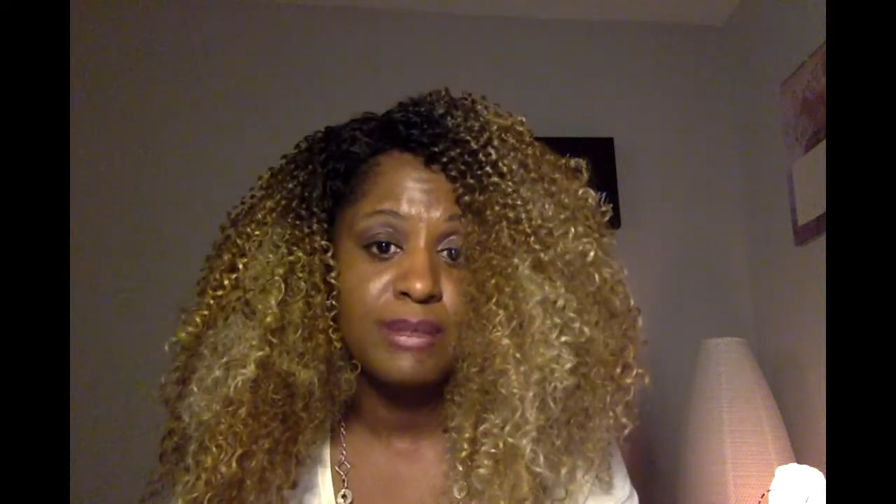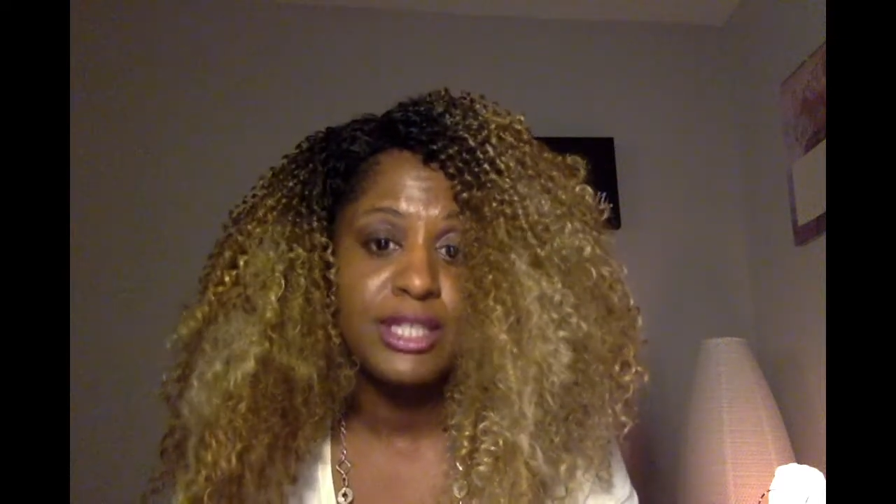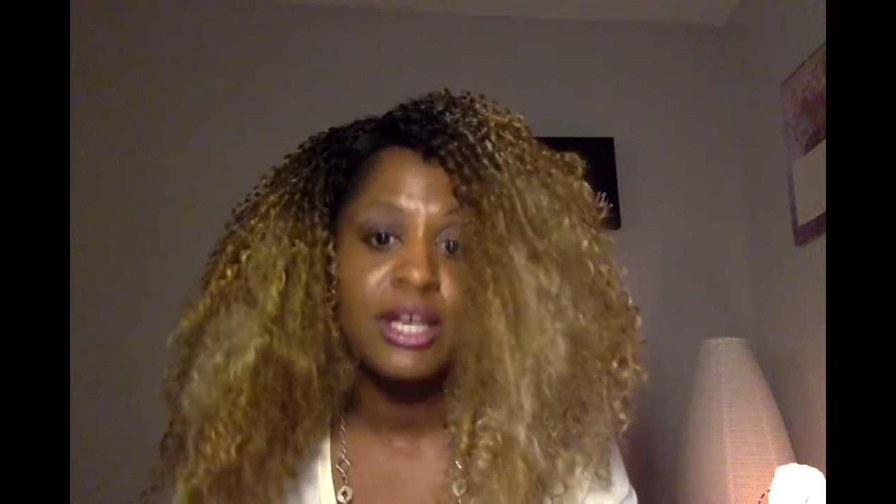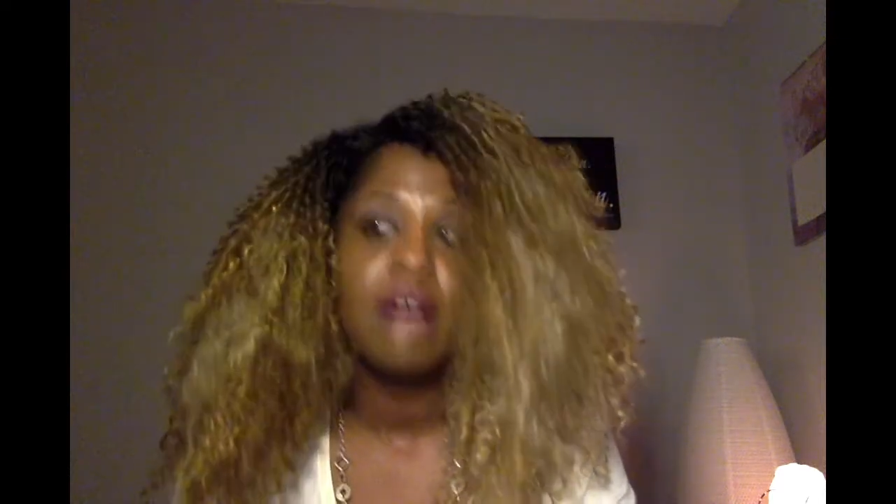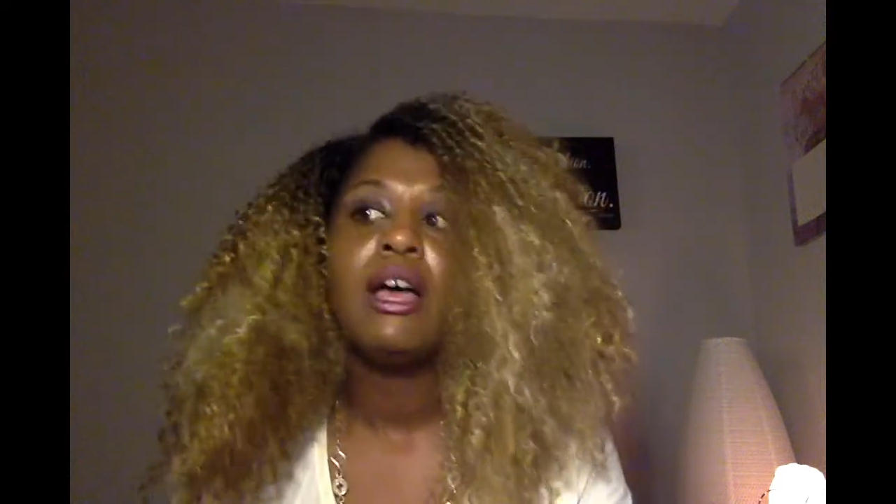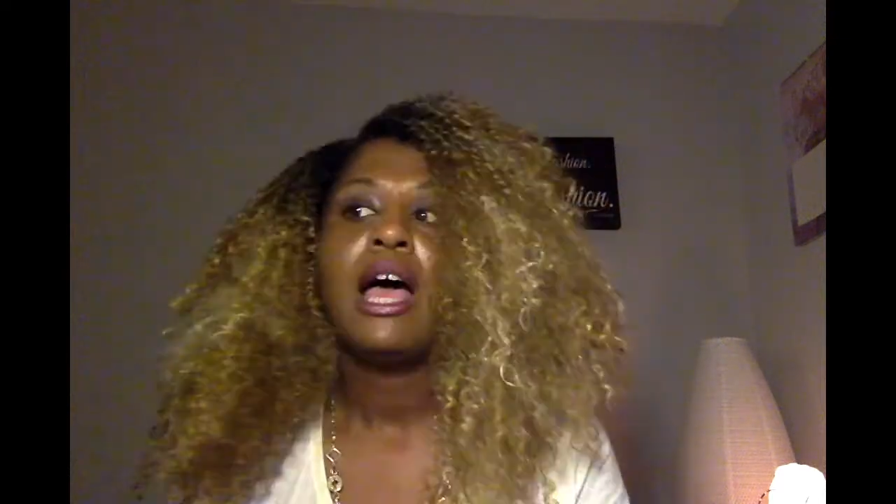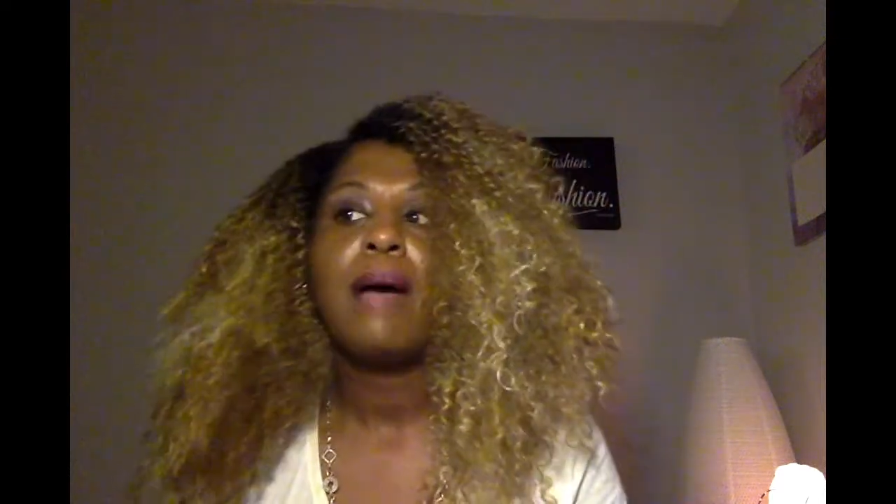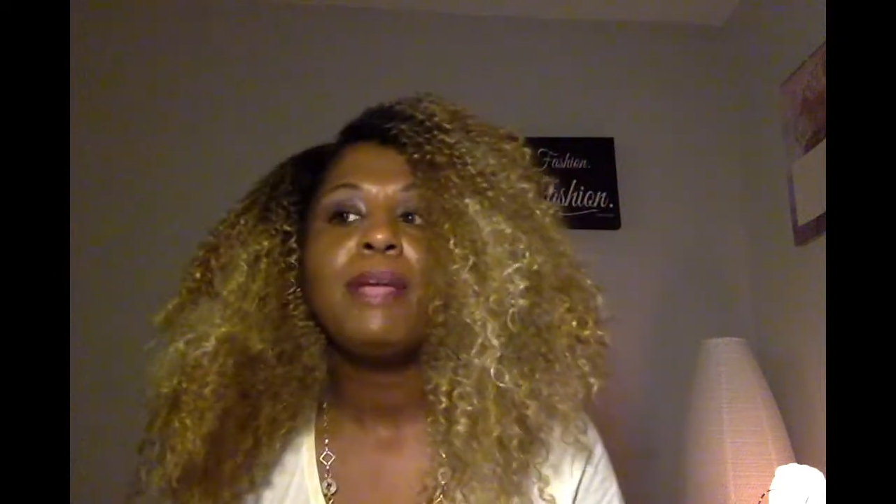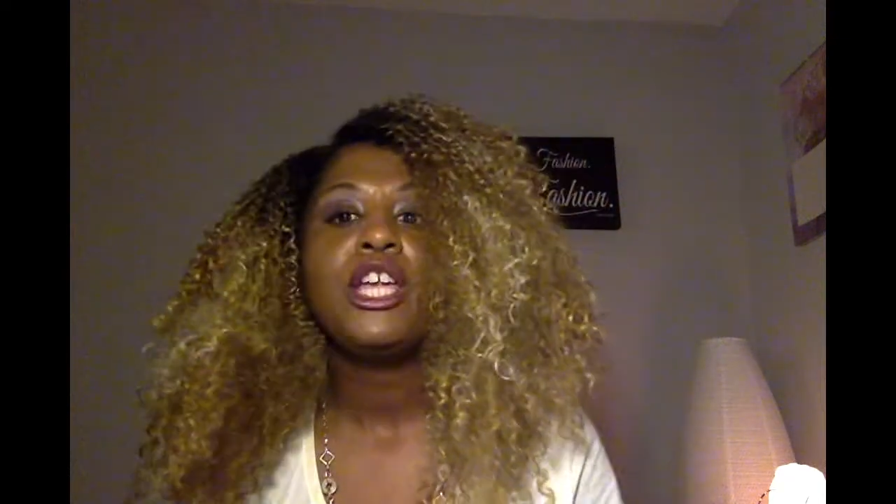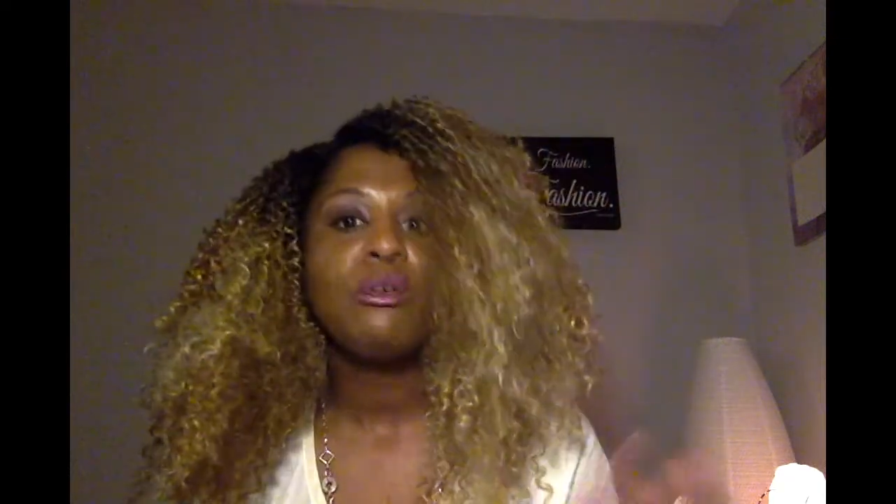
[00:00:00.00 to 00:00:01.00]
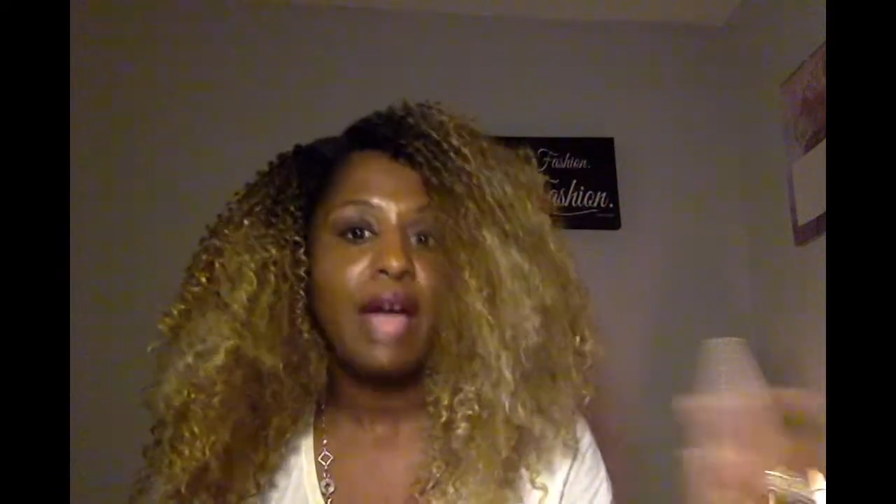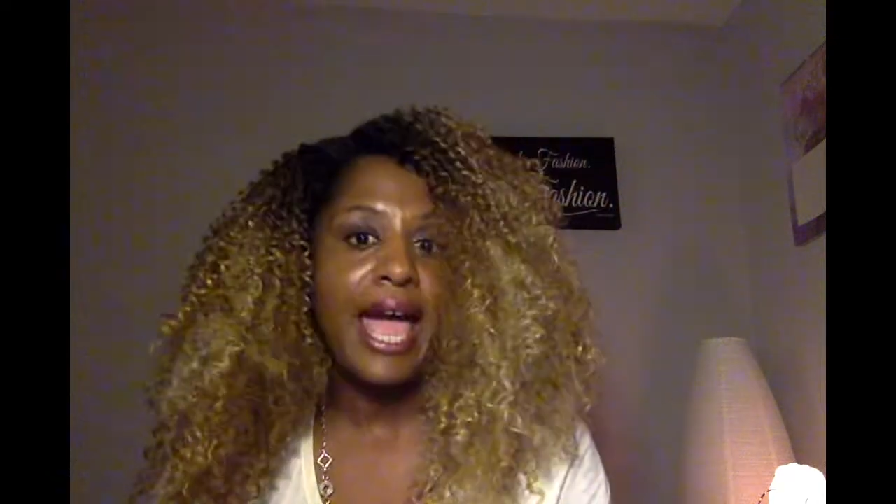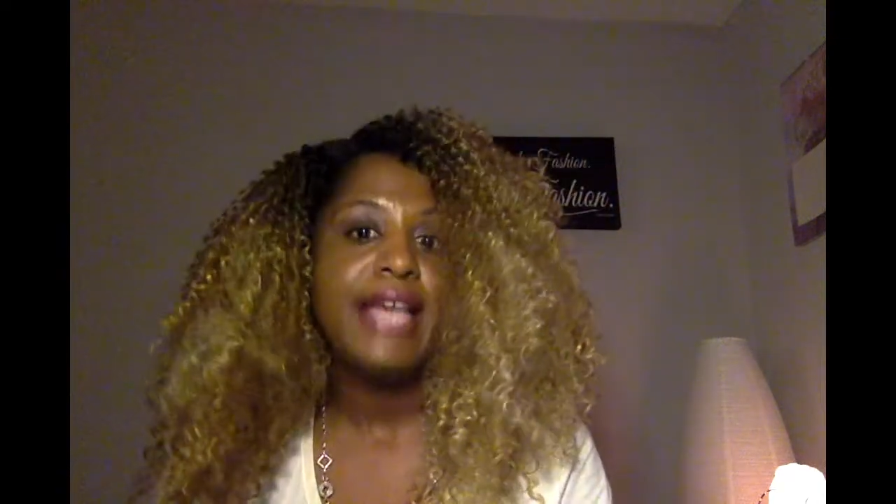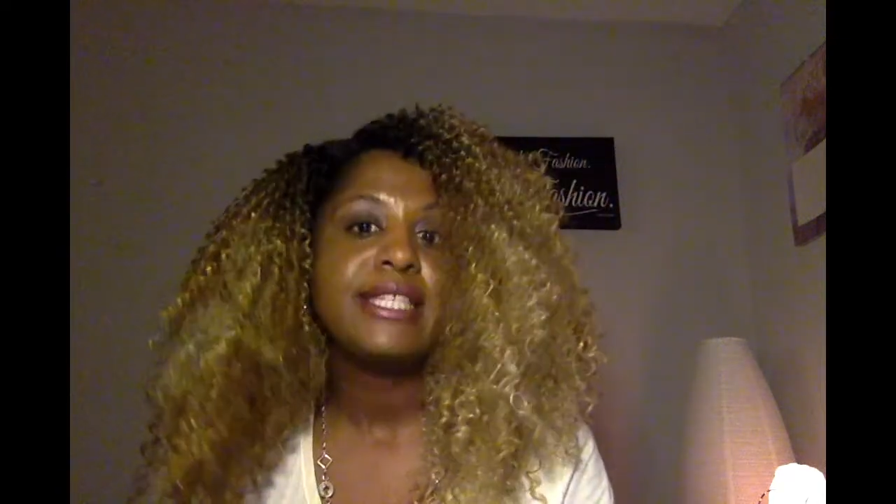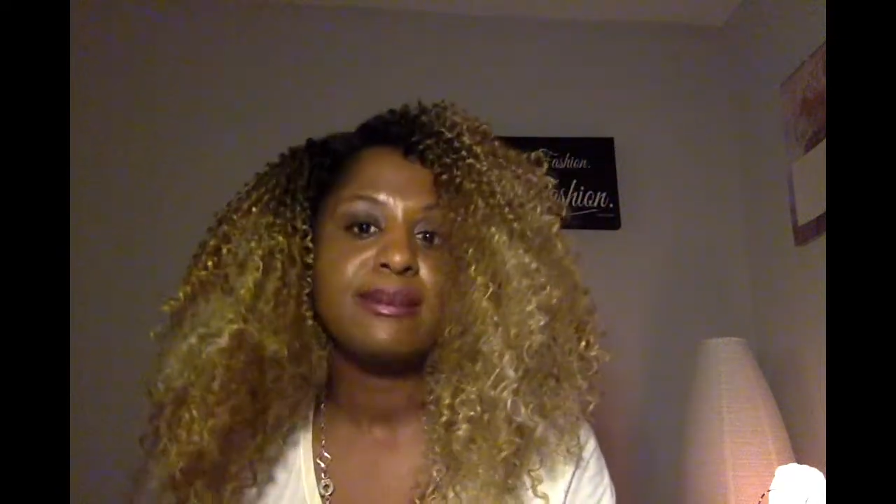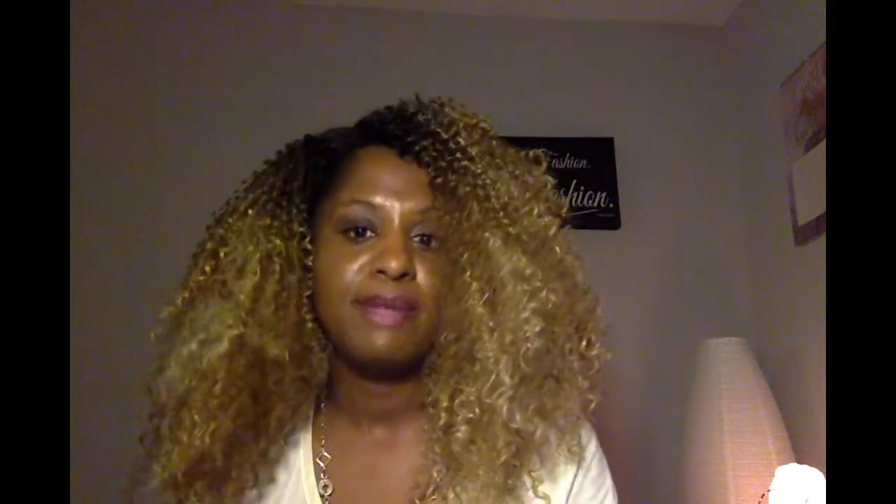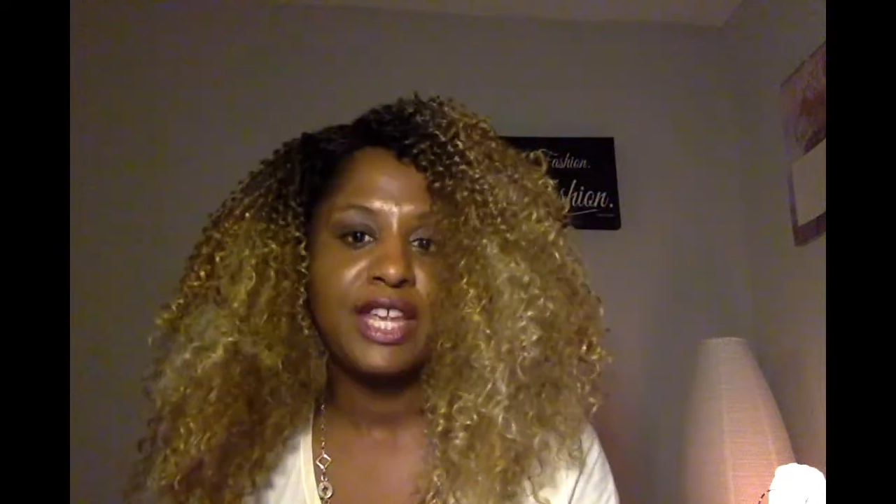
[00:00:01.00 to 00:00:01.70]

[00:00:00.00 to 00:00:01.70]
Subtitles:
So, I mean, you had some